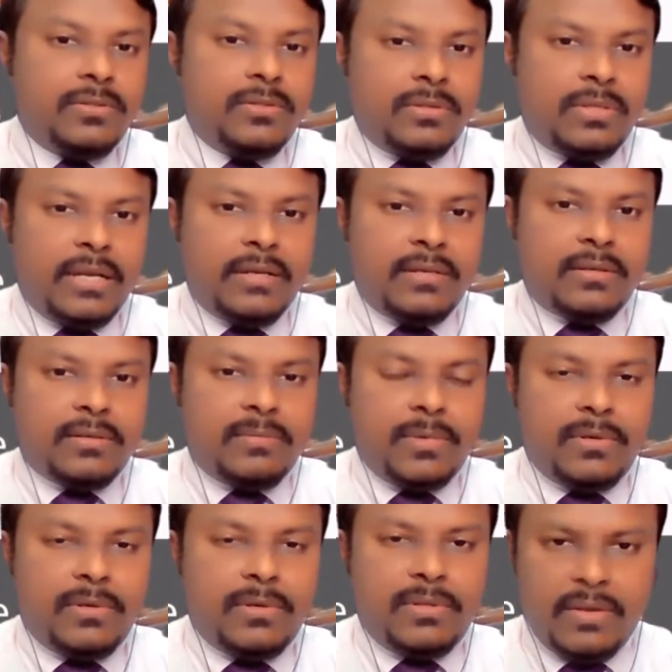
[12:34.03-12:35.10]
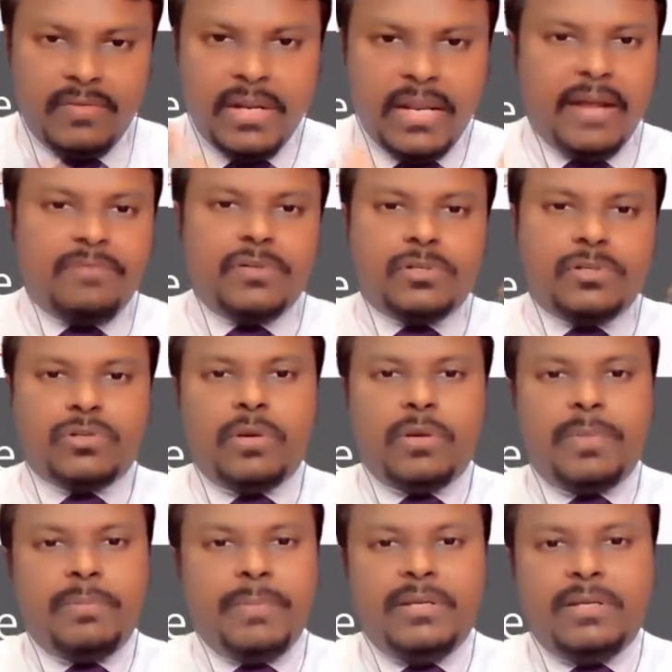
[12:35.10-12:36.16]
So that they will have to
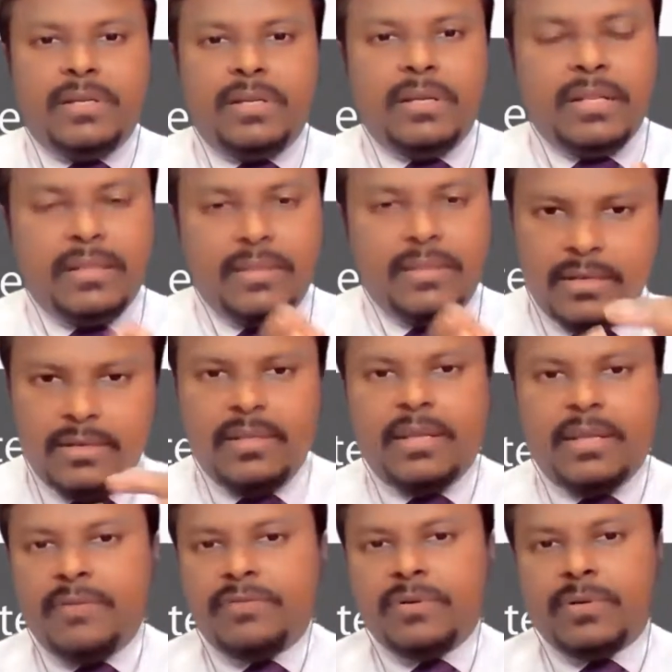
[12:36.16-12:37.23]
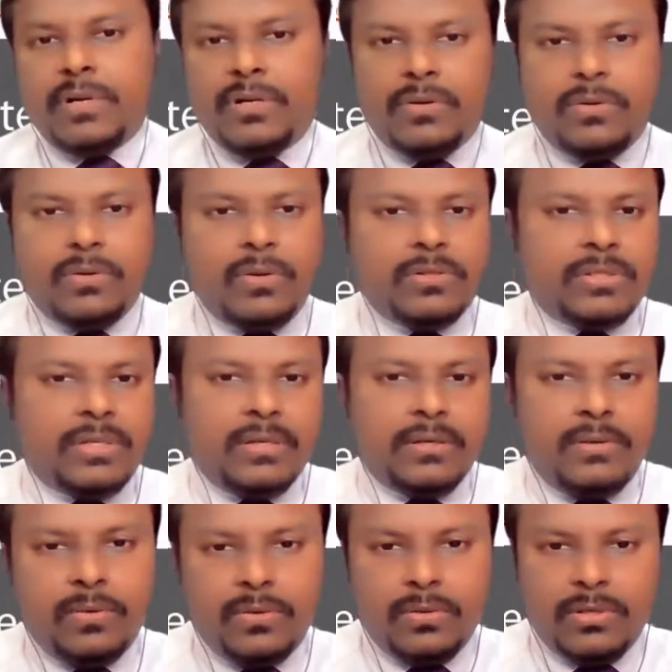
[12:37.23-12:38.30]
stop a meeting and then they have to cut across and
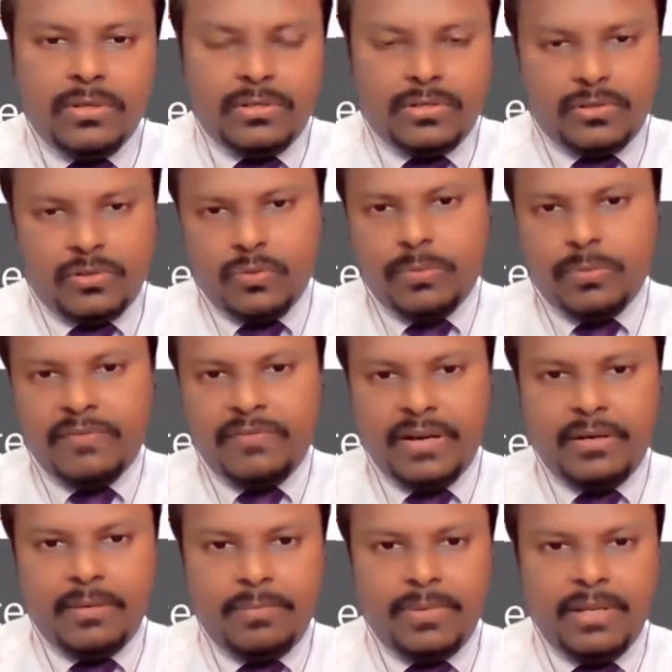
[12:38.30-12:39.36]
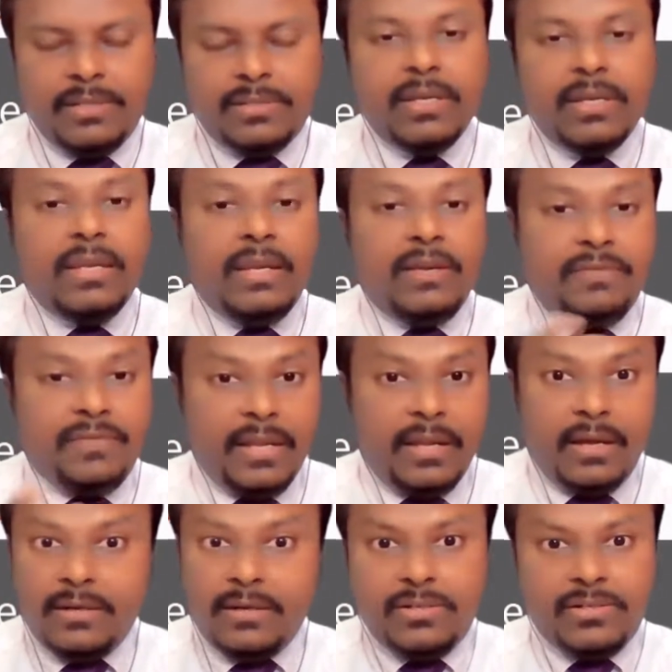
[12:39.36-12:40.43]
go to the restroom and find a place. If
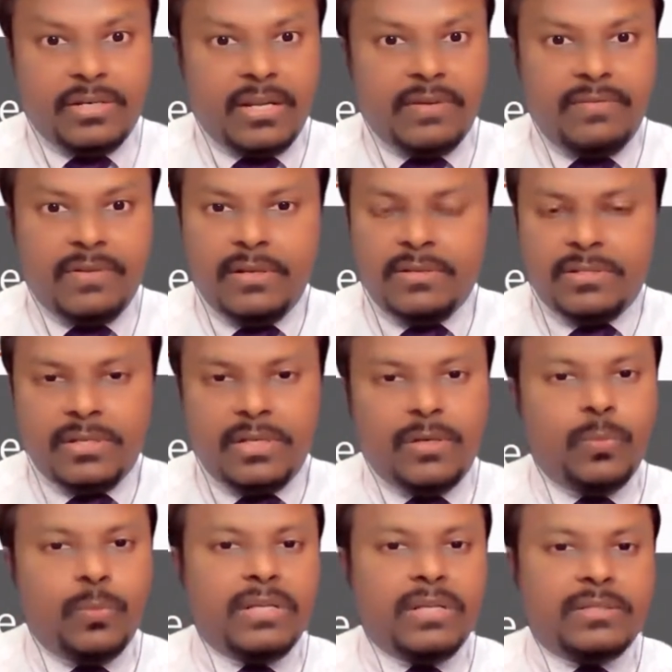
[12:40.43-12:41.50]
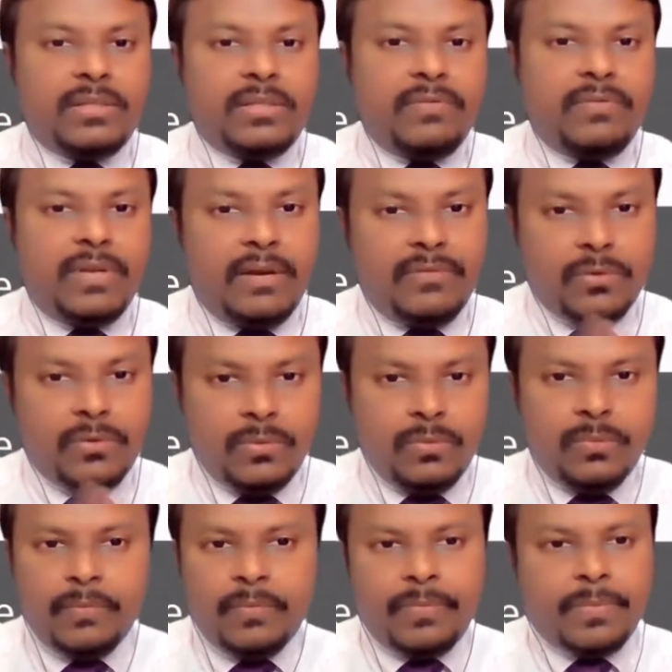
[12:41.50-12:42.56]
they are in travel, still worse, they will have
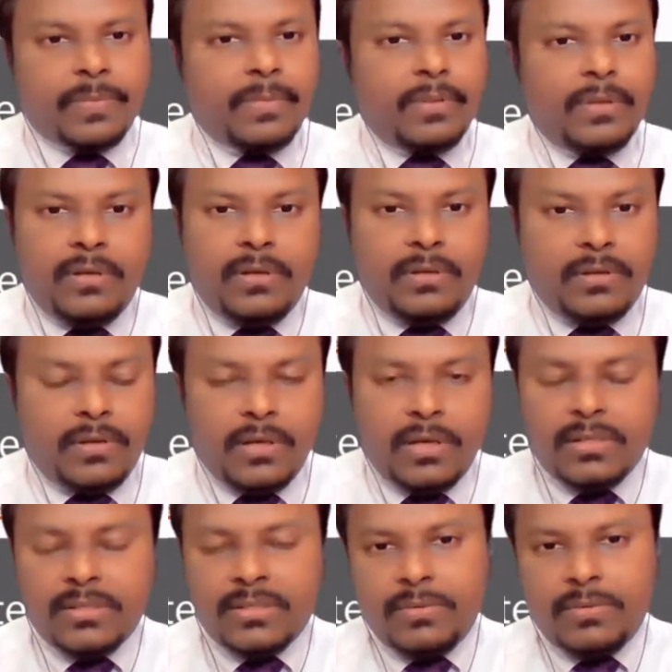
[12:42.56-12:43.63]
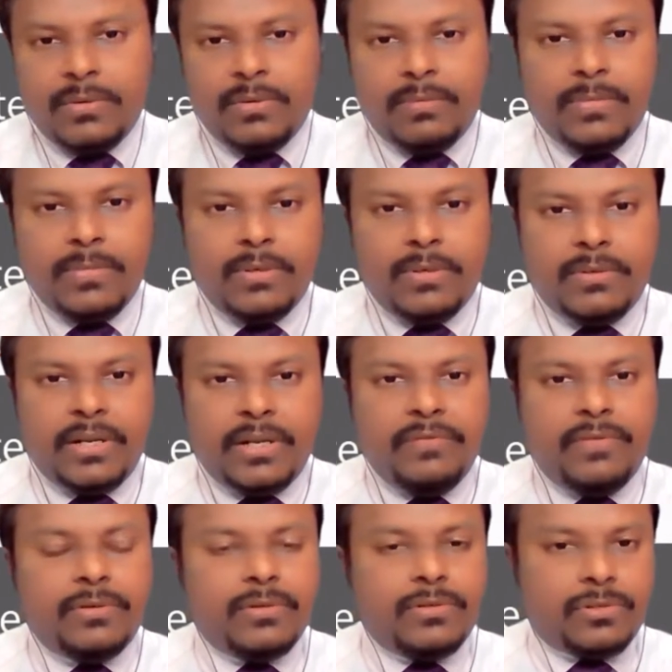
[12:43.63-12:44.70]
to ask the
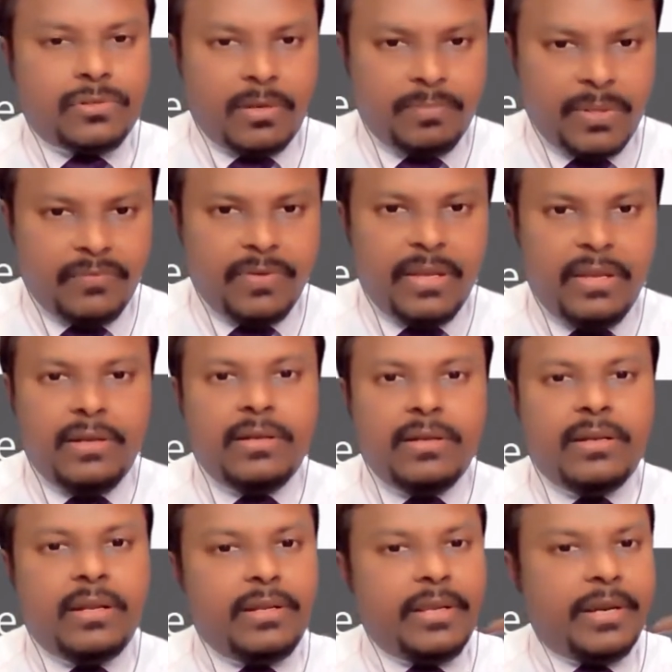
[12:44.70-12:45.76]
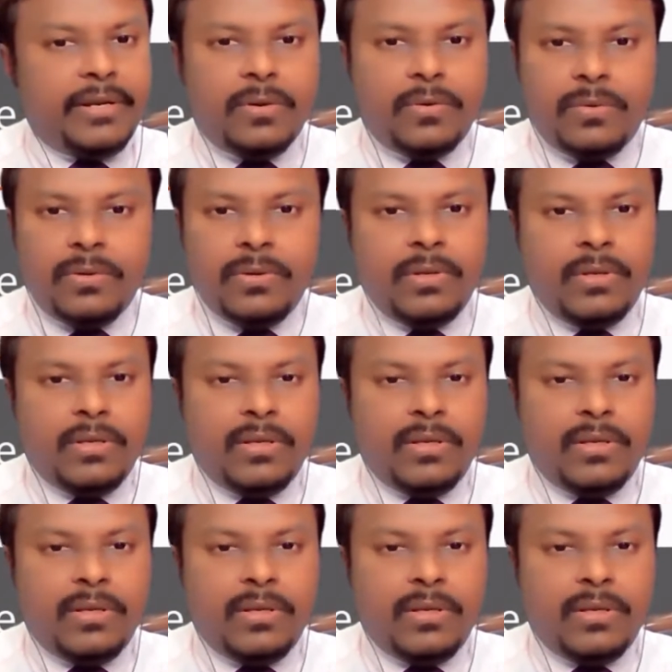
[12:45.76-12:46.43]
driver to stop the vehicle and get down.